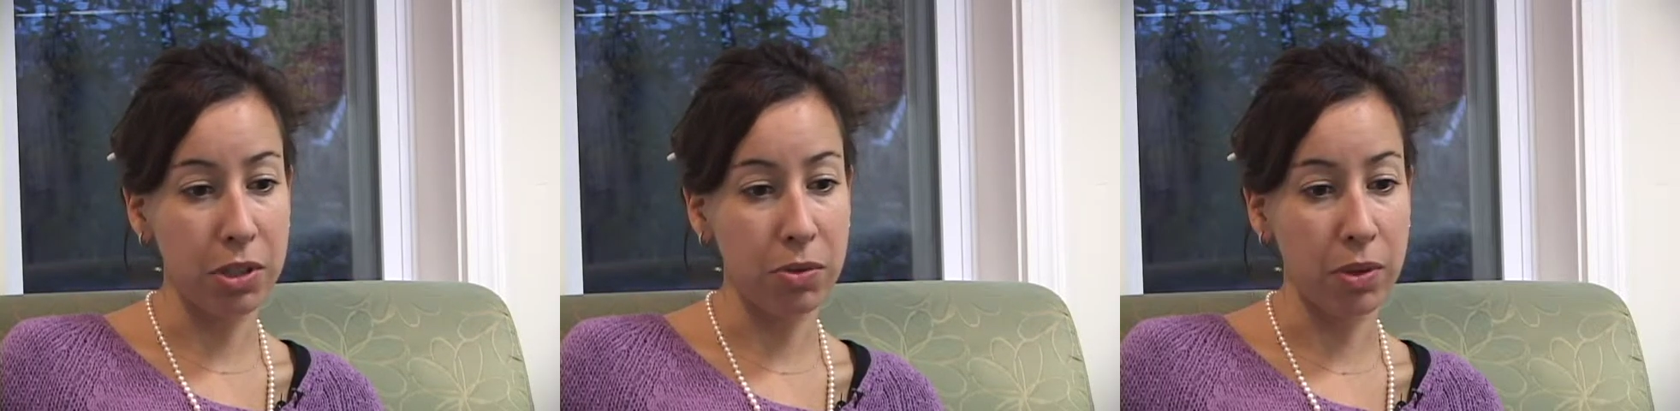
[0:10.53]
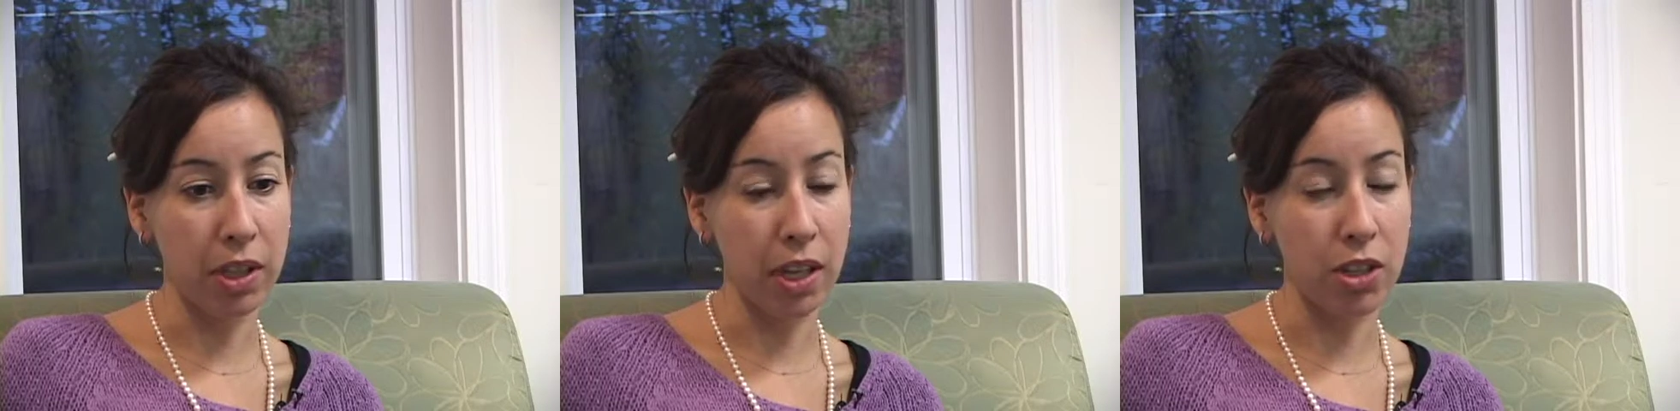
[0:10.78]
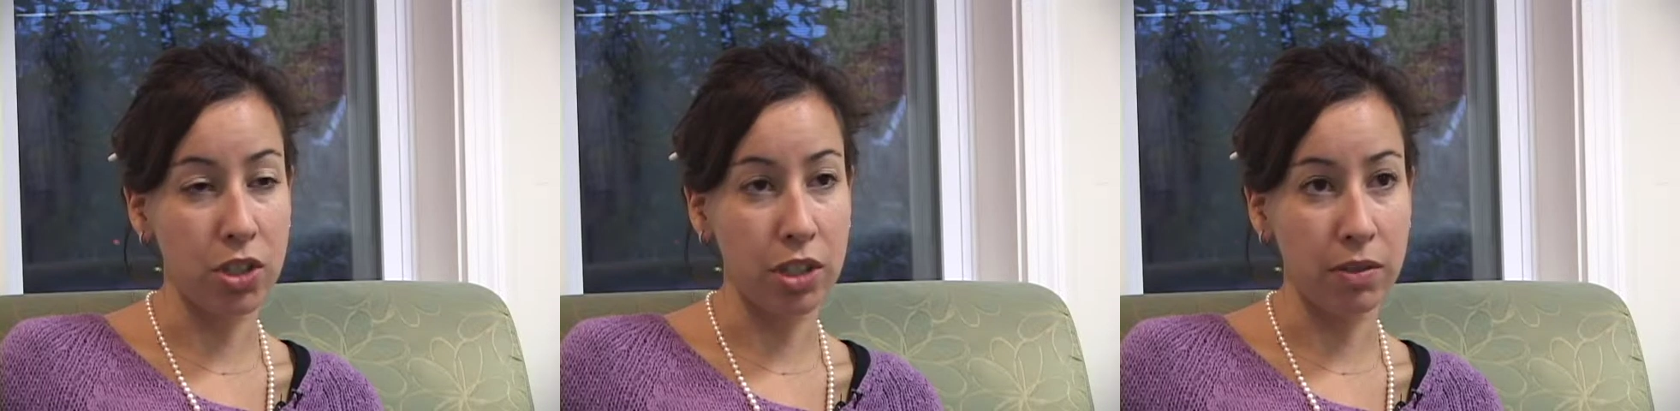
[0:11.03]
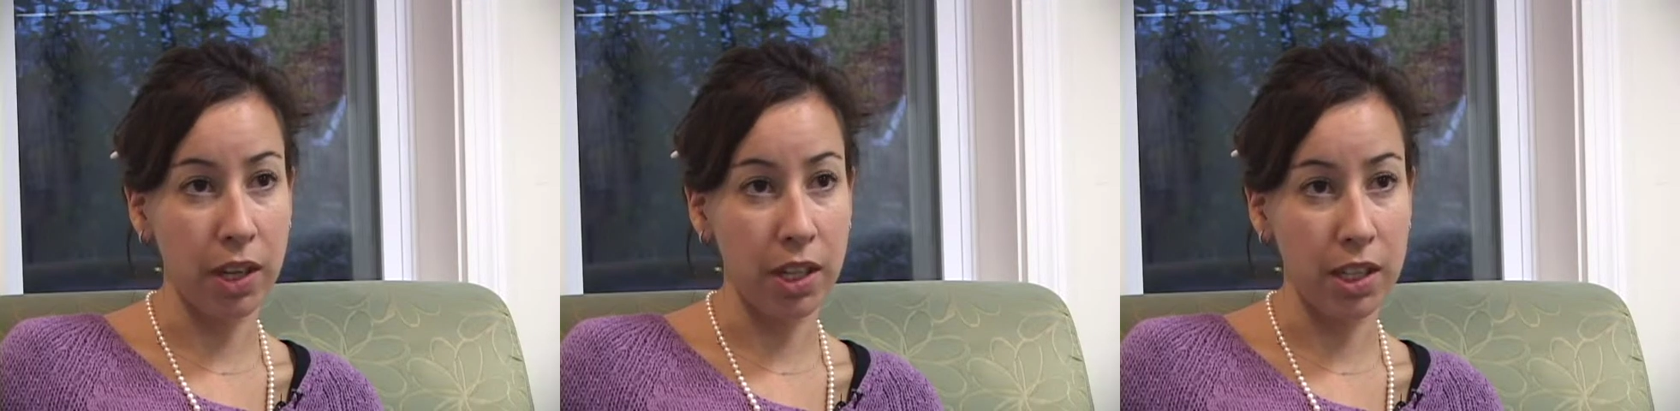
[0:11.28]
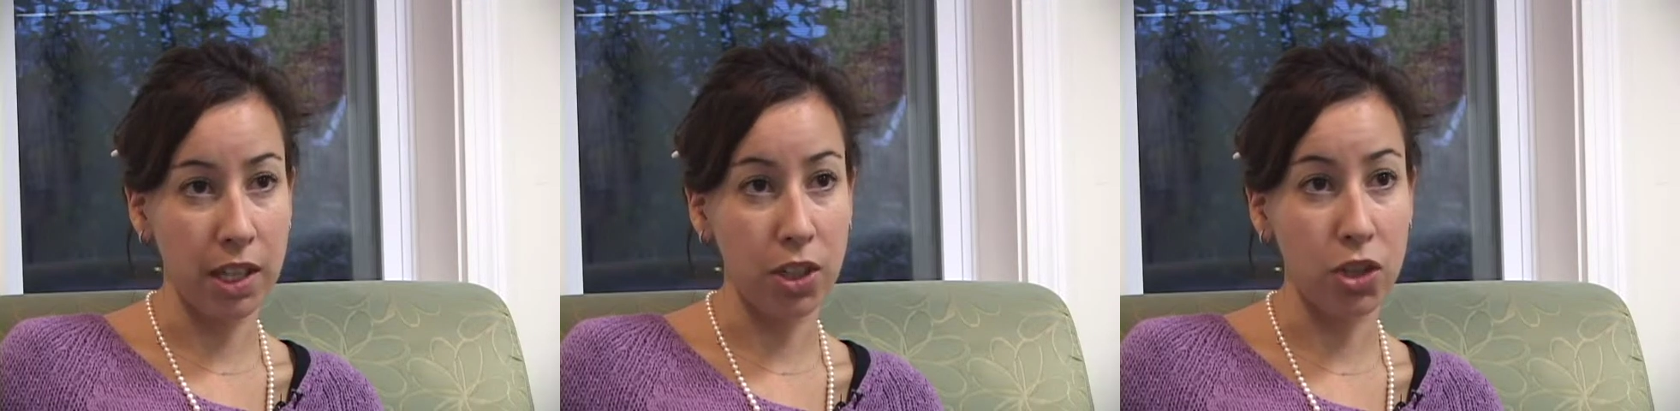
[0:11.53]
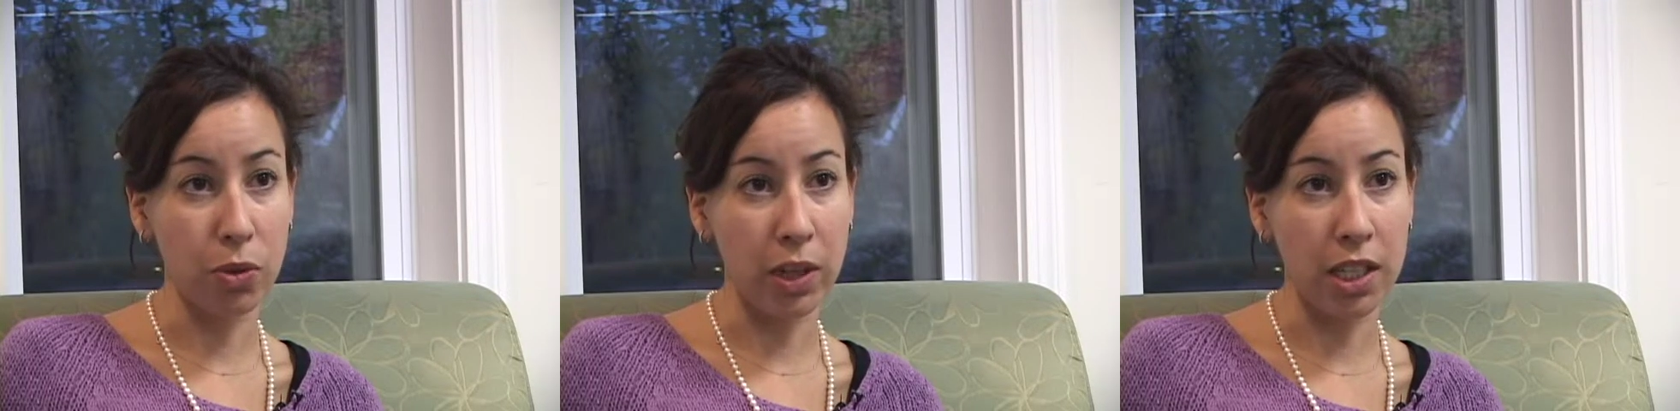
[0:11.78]
between the ages of 18
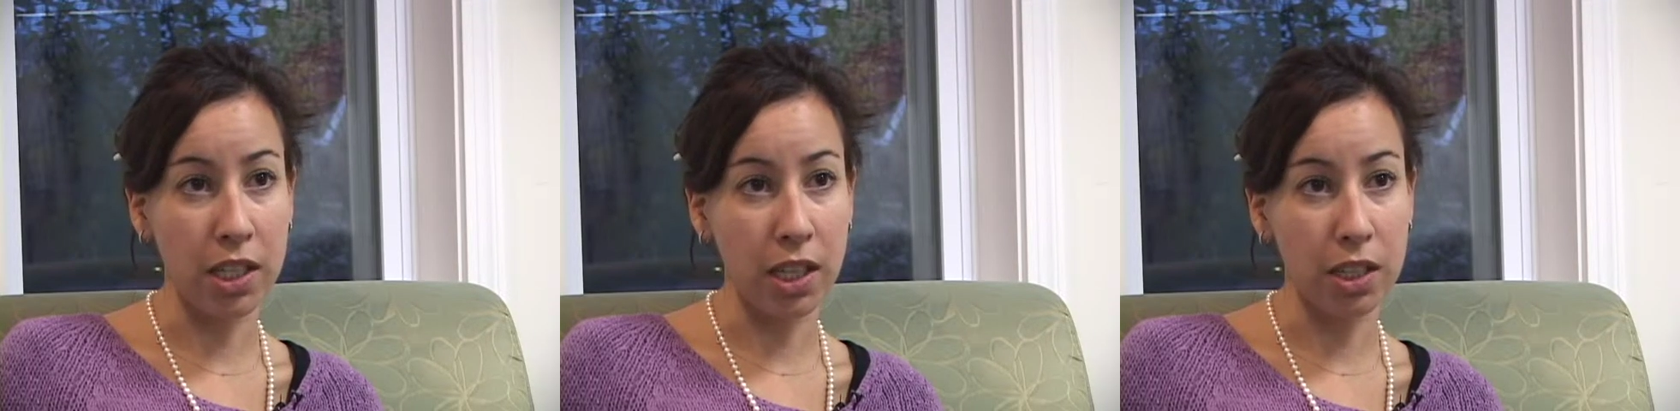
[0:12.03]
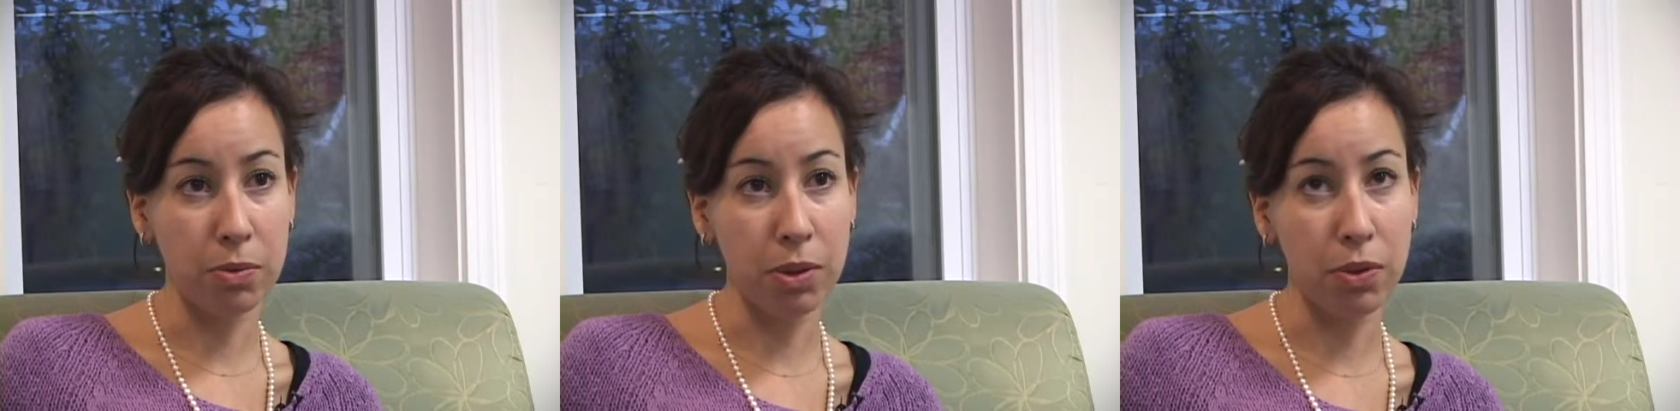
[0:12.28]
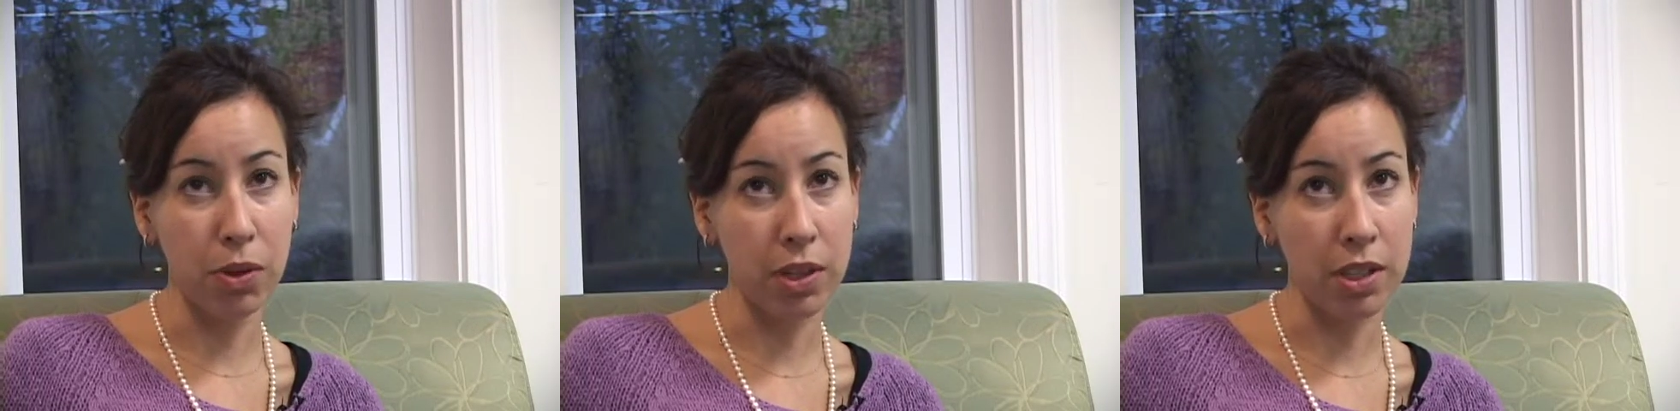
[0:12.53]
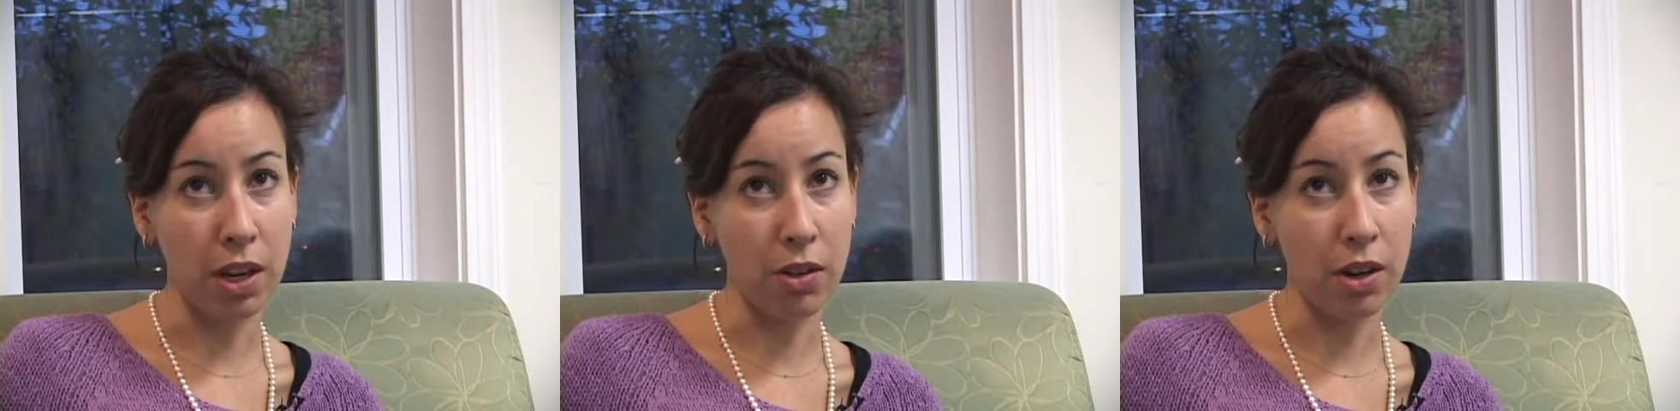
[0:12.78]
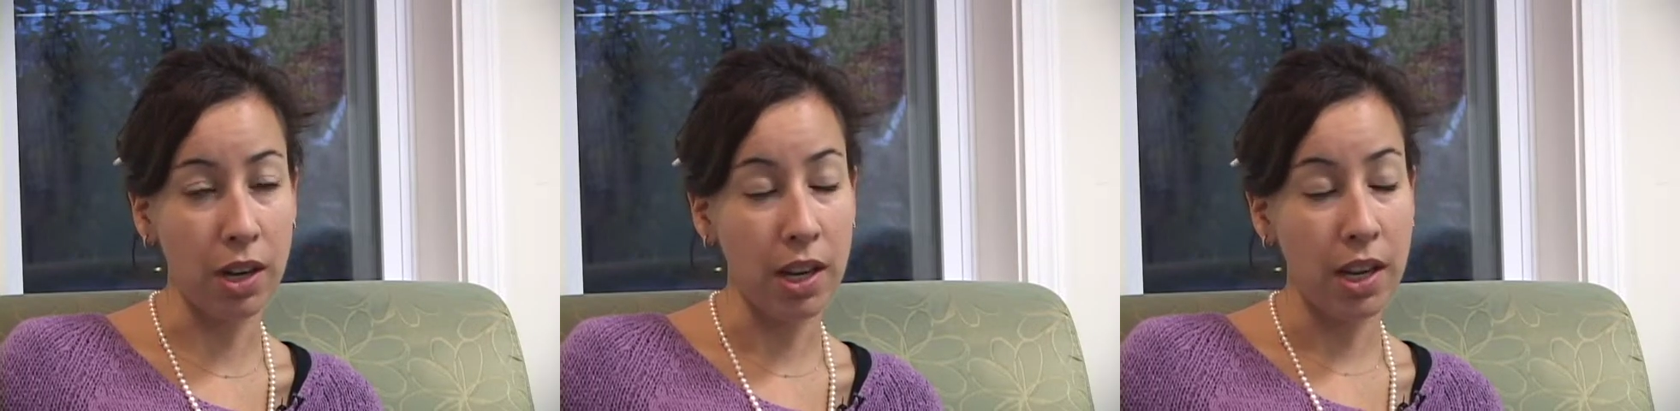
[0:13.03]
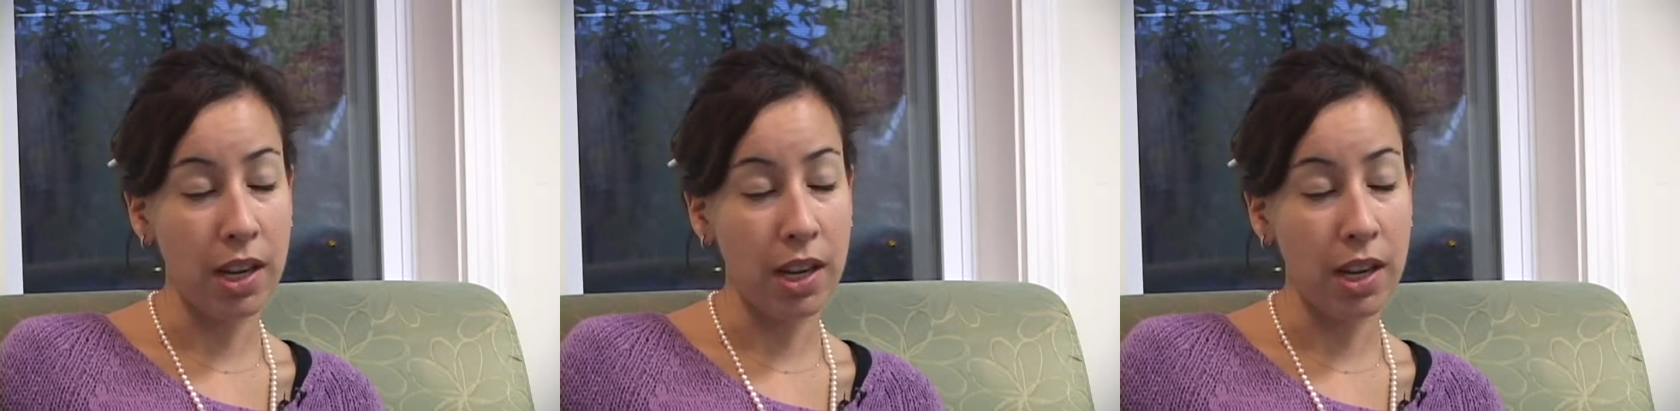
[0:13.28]
and 26. We focus our